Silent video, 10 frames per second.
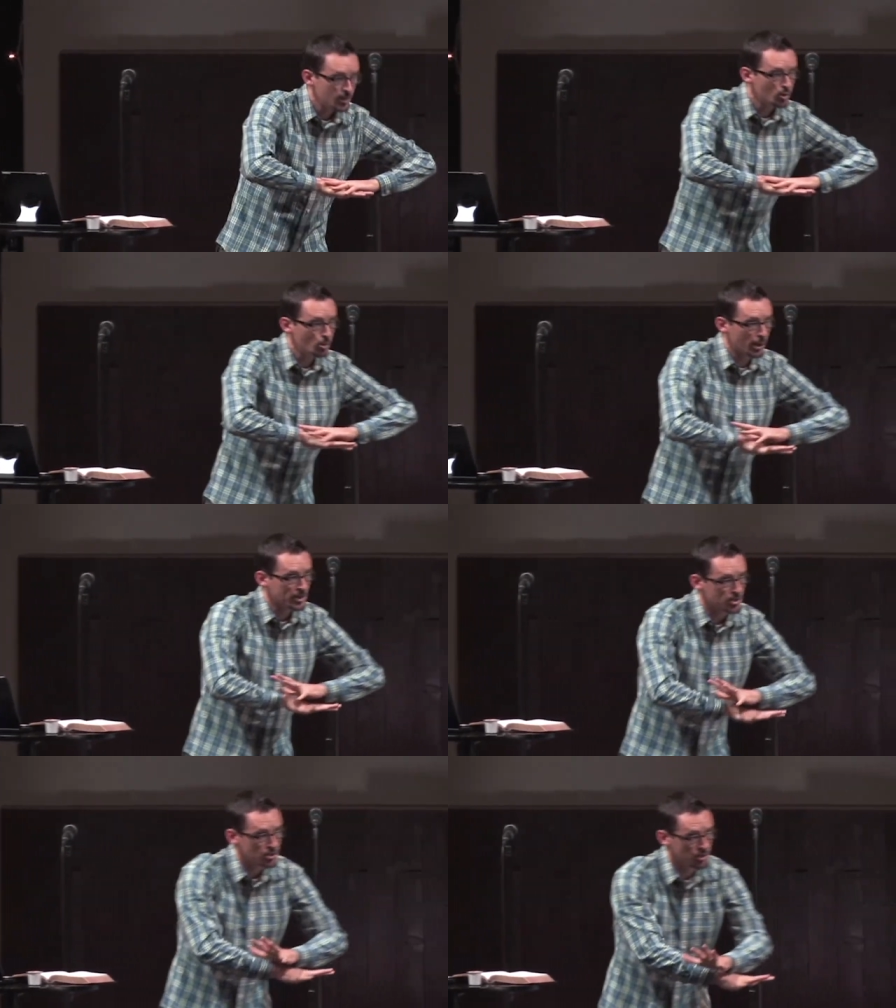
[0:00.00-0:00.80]
will bring
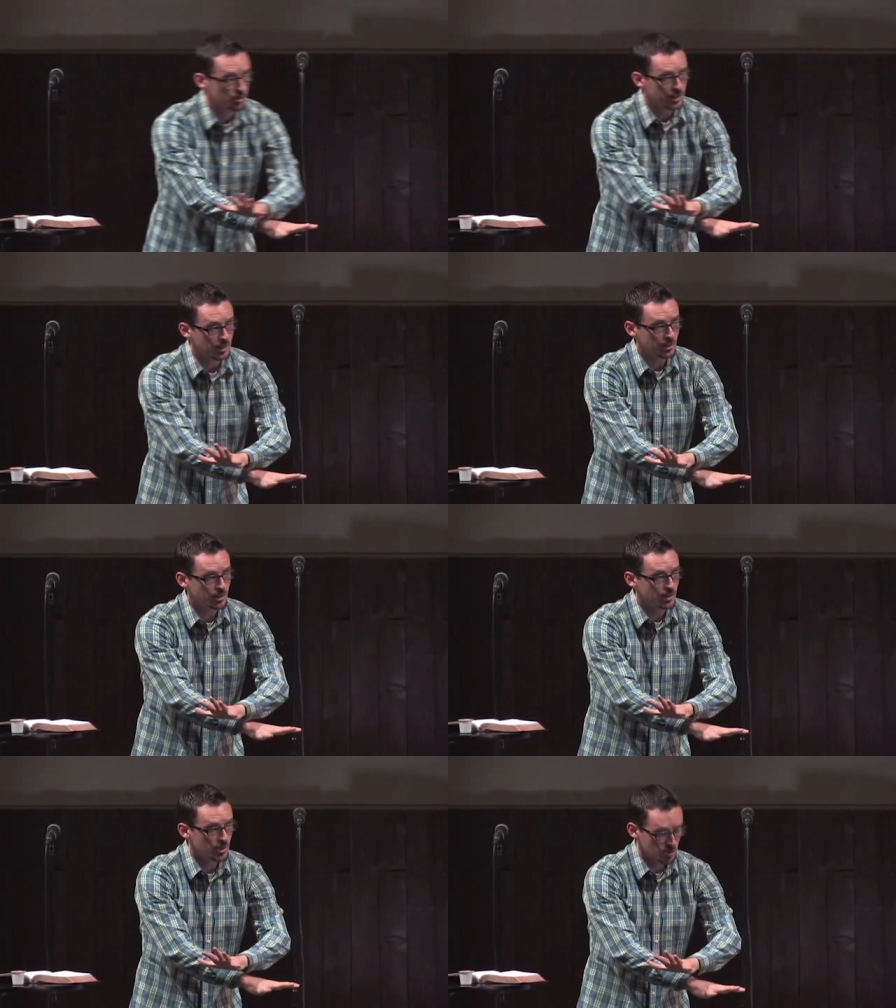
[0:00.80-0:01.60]
scrutiny
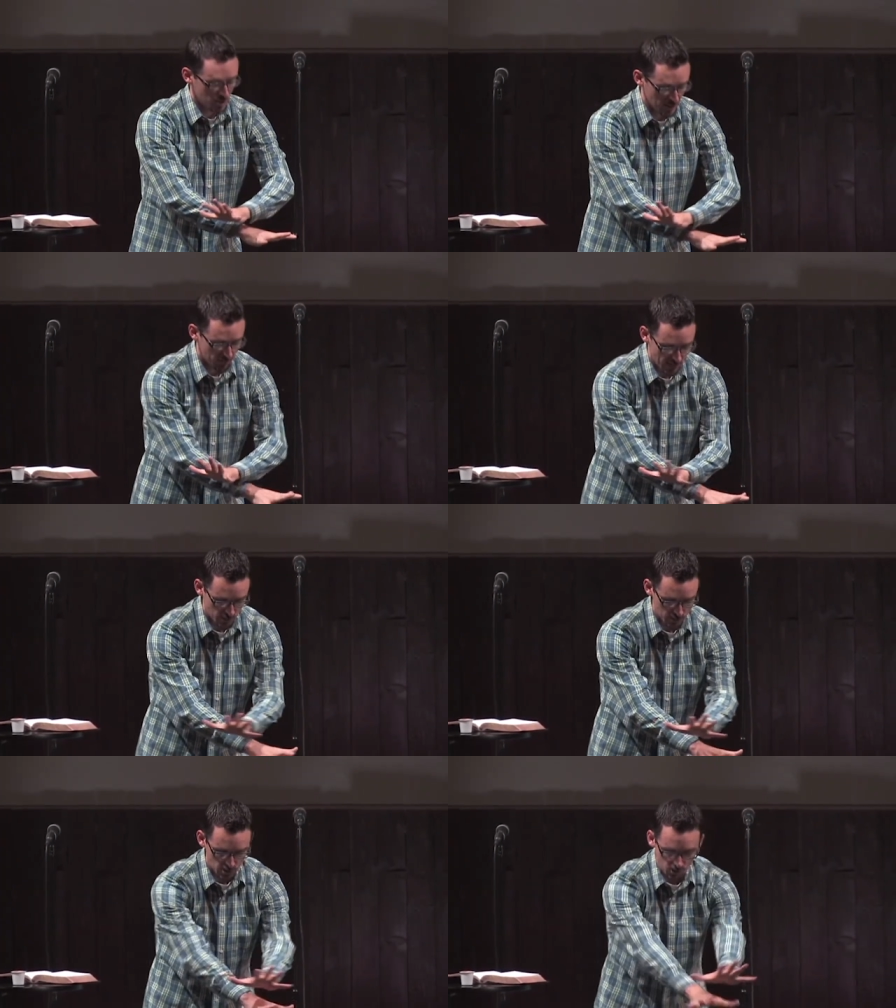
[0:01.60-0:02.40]
to the
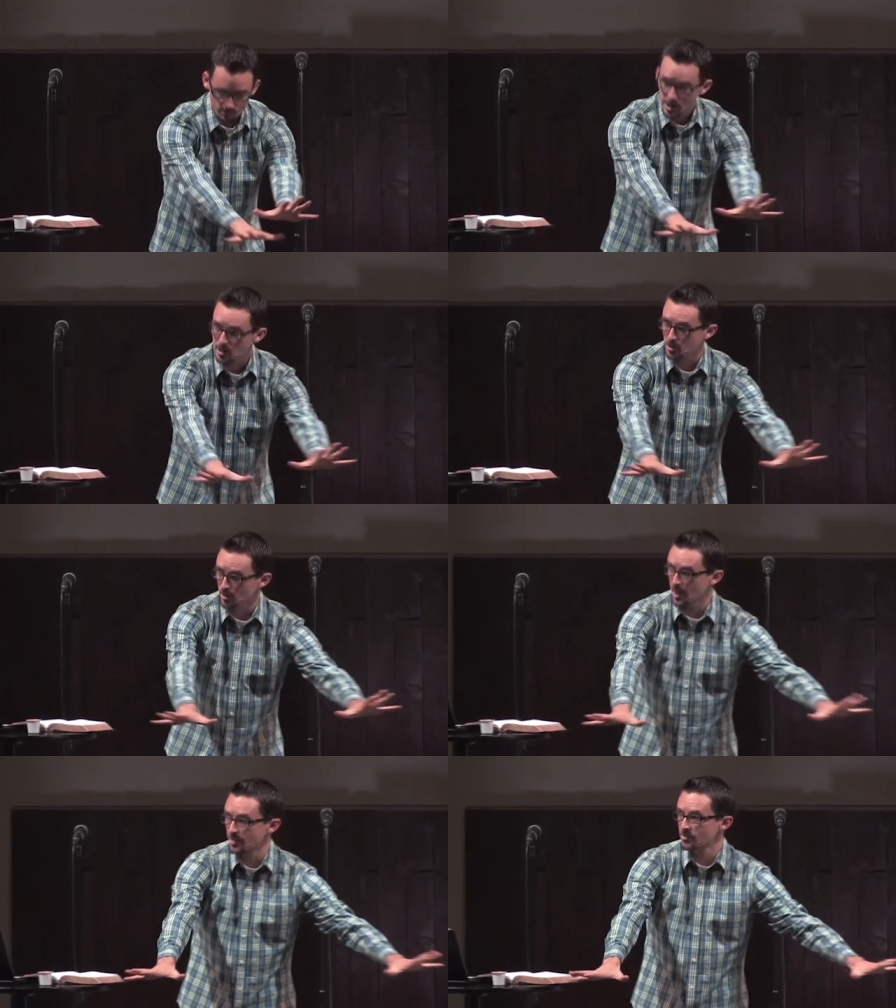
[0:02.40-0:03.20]
investments you've made in your
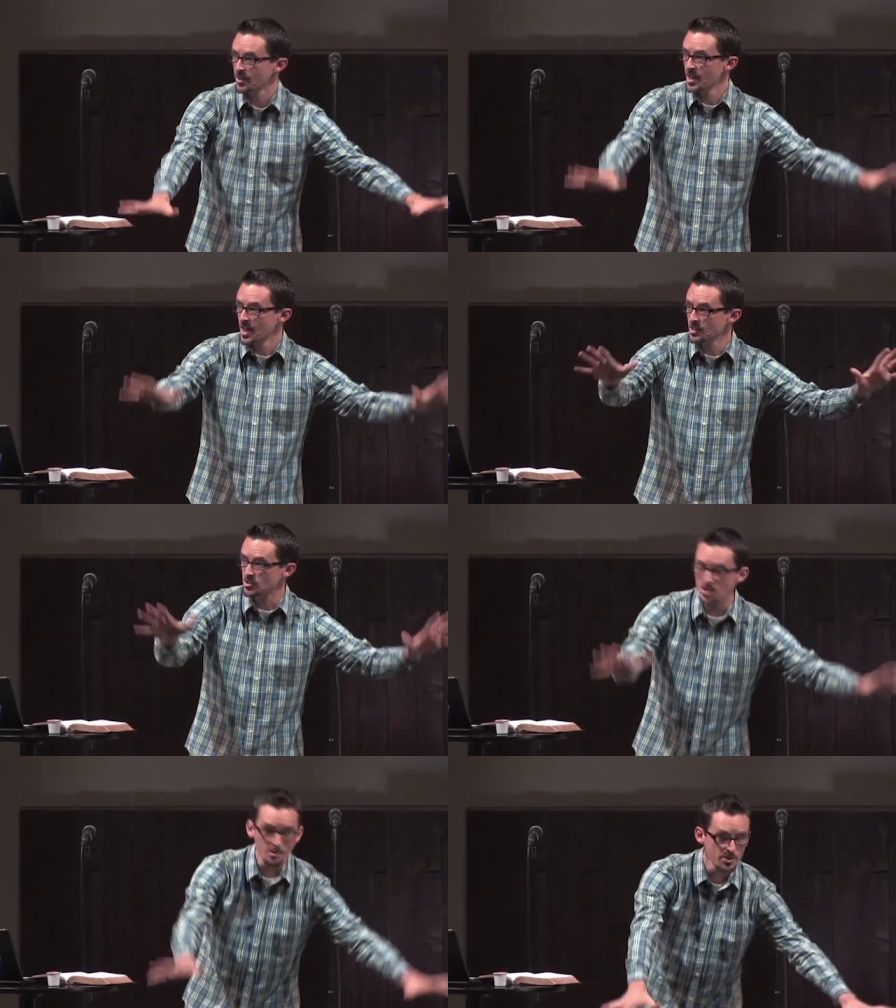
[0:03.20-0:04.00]
life. And some